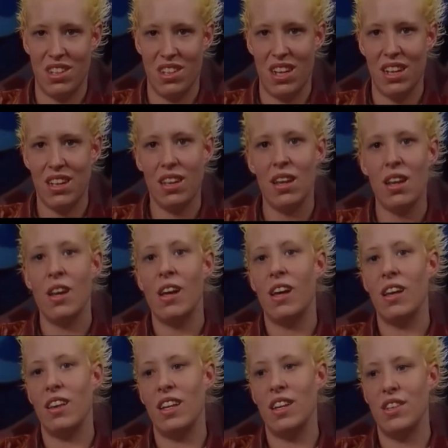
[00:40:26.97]
Like,
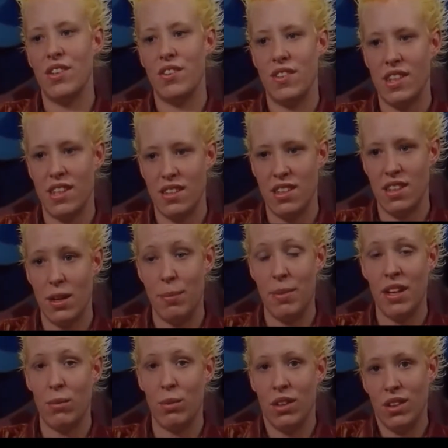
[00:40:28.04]
at least you've said to them
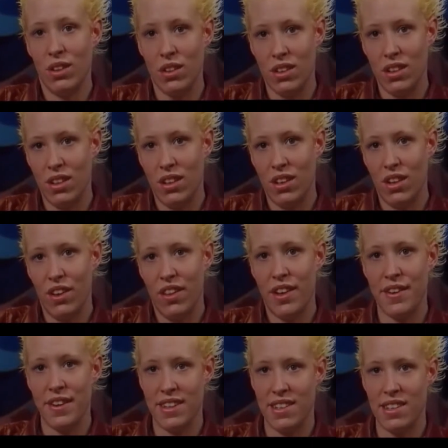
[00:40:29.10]
that, well, look, you know, there
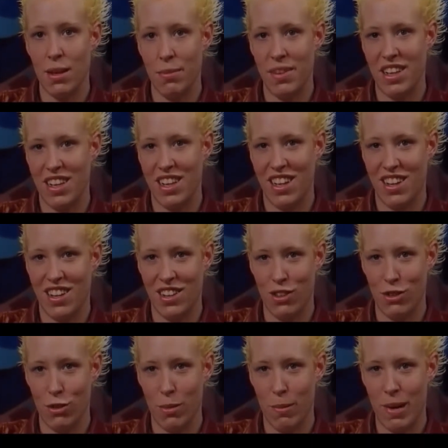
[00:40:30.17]
is something that you can
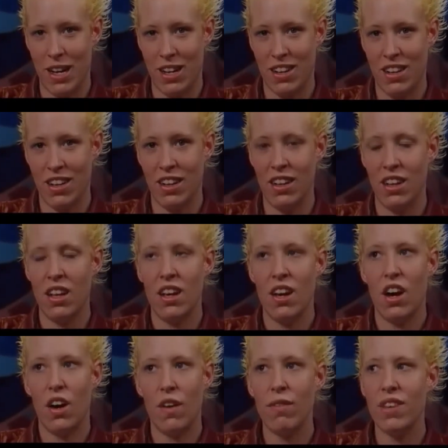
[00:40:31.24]
do about it. And
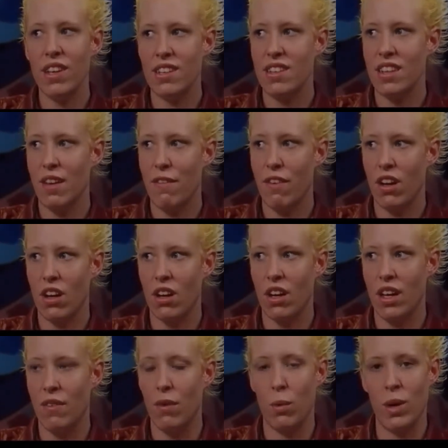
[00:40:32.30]
obviously if it
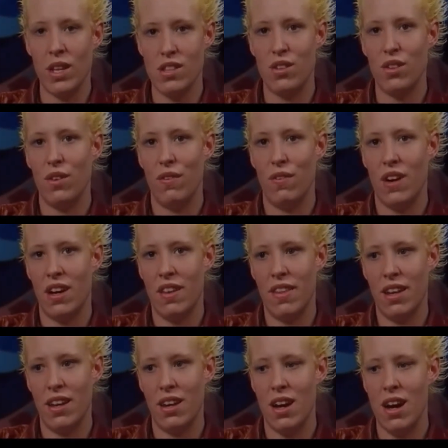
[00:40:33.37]
went too far,
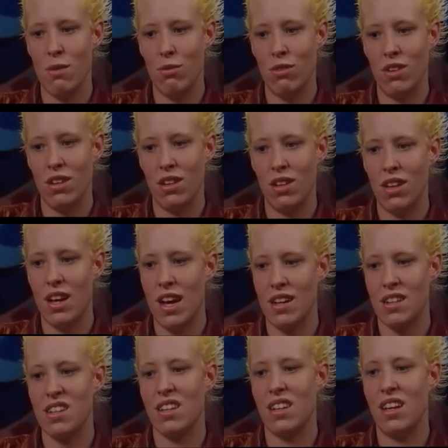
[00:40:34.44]
then I would
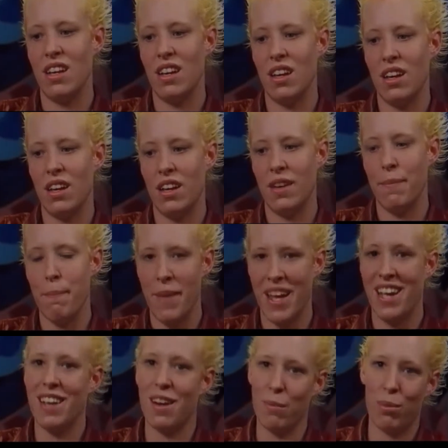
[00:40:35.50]
actually
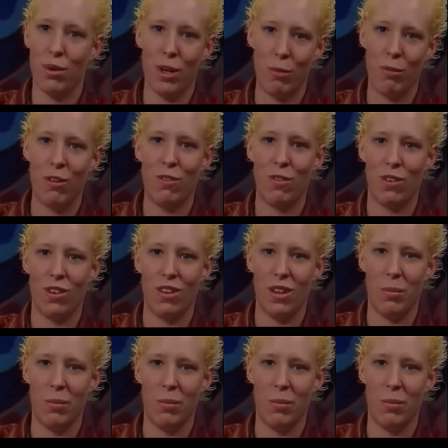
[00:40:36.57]
make an appointment for them.